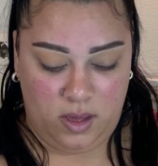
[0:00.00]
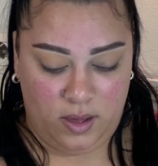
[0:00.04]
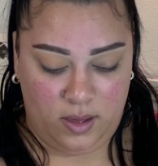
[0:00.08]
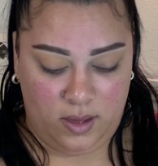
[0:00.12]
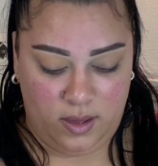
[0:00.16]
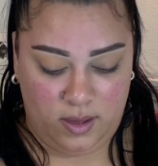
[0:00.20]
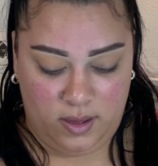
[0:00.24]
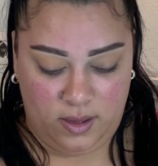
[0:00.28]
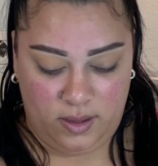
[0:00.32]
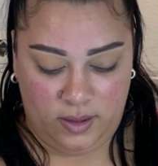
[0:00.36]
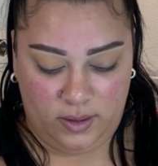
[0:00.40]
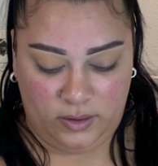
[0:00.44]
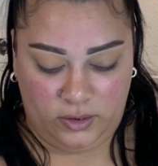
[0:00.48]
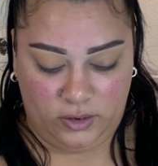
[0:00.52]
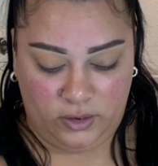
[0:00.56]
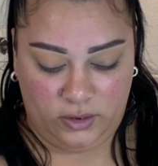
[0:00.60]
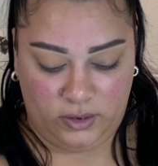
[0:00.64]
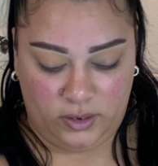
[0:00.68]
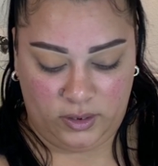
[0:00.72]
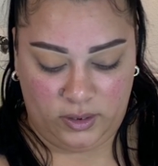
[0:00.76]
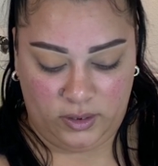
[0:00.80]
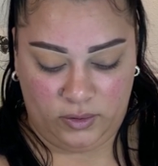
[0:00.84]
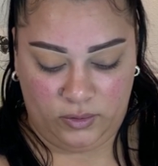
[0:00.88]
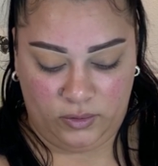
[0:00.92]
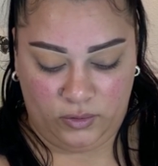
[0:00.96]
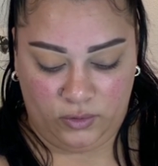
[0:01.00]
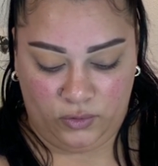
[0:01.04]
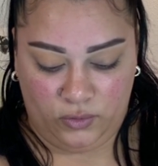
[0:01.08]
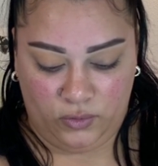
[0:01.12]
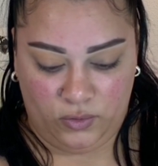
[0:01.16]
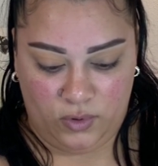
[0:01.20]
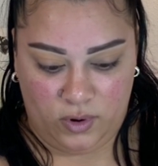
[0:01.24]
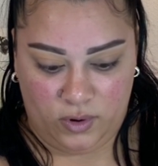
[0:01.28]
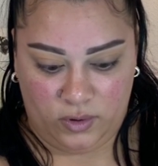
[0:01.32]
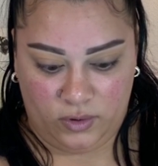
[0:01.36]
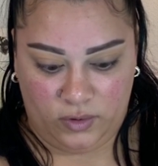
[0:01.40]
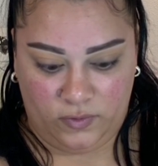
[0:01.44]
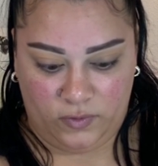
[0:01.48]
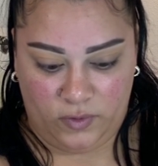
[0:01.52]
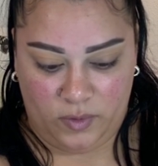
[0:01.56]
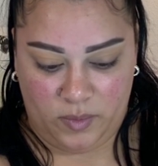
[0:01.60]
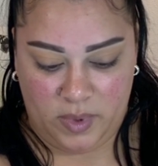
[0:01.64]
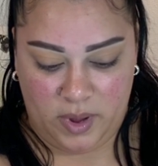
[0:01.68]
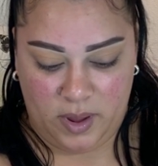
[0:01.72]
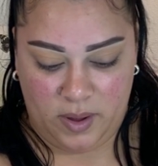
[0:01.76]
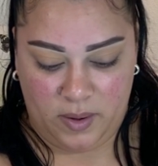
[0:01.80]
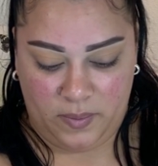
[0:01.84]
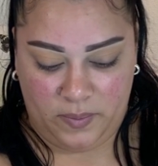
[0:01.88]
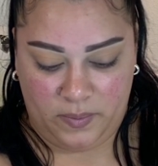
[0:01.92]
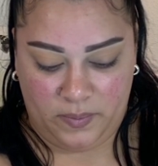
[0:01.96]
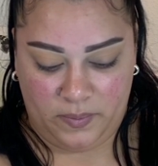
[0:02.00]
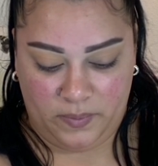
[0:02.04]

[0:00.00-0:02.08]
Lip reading: It's just a little too harsh for me.